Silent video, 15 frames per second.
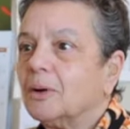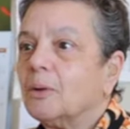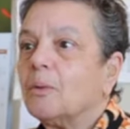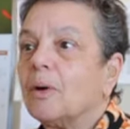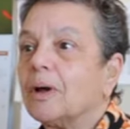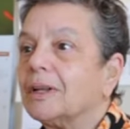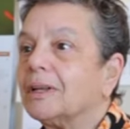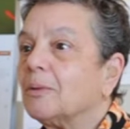
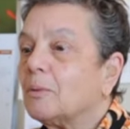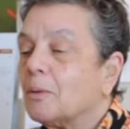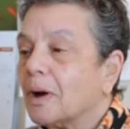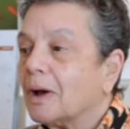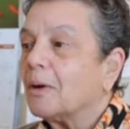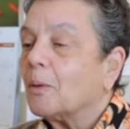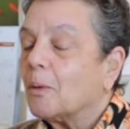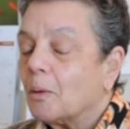What,
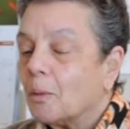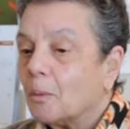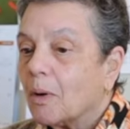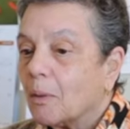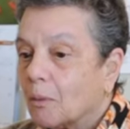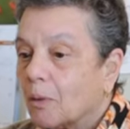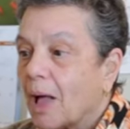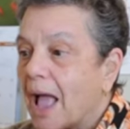what,
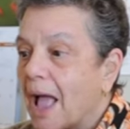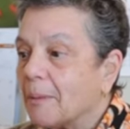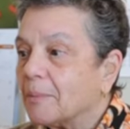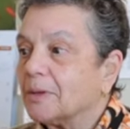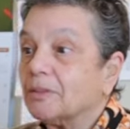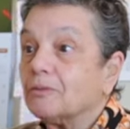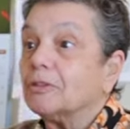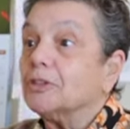what will
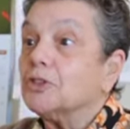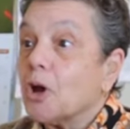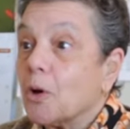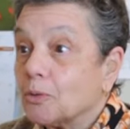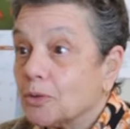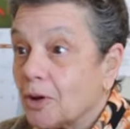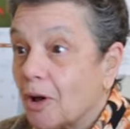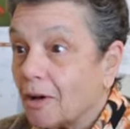happen if we
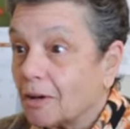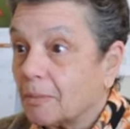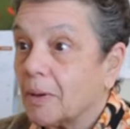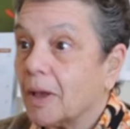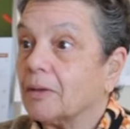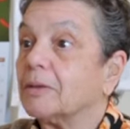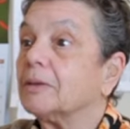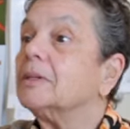don't talk
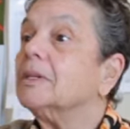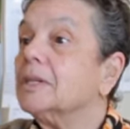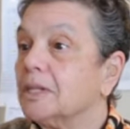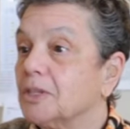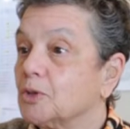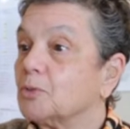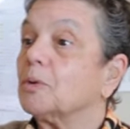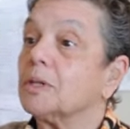about it
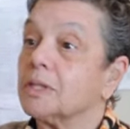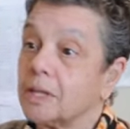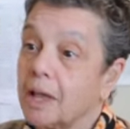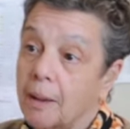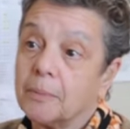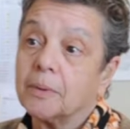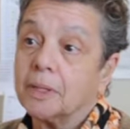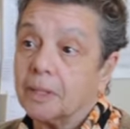is what is
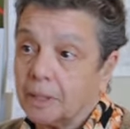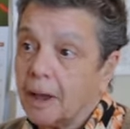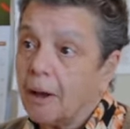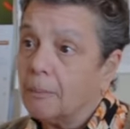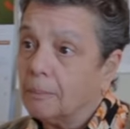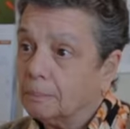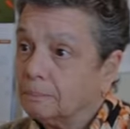happening now.